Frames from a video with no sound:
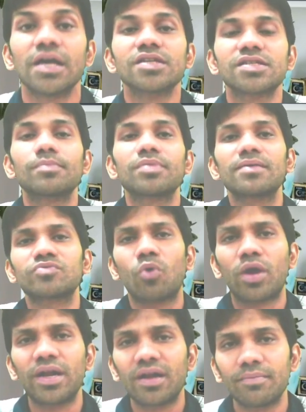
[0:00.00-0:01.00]
sometimes
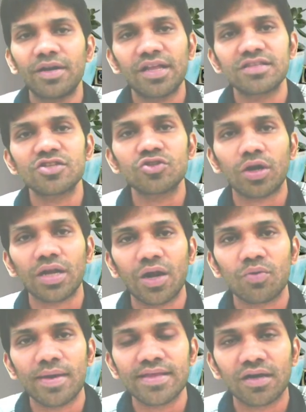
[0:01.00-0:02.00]
foreign remittance is not
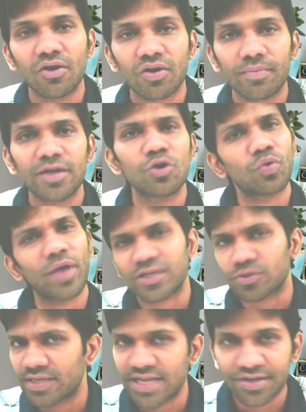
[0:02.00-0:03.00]
allowed by the government due to
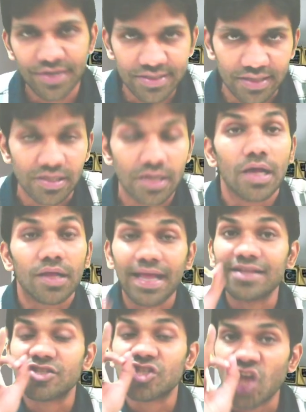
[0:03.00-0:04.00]
XYZ reasons, then
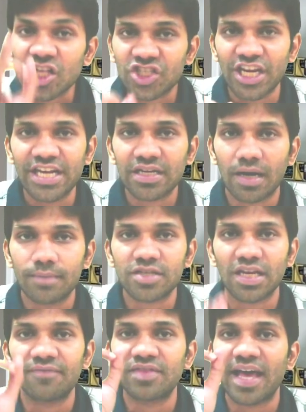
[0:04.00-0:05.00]
such incomes,
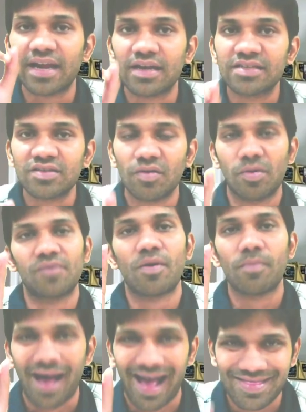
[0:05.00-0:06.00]
if they are receivable from
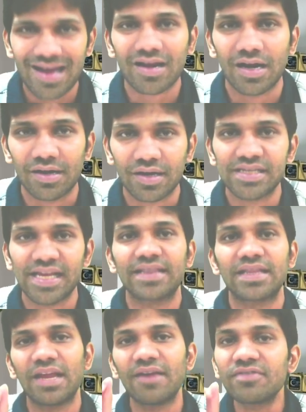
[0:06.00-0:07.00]
other countries and
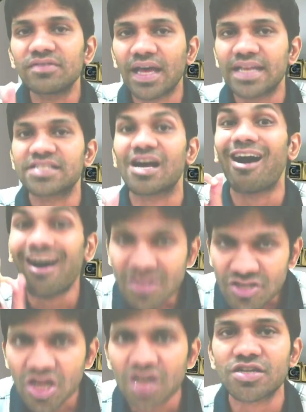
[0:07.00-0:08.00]
if there is
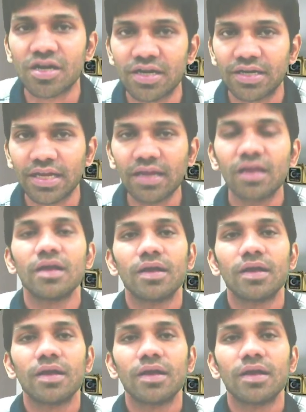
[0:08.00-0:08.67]
uncertainty,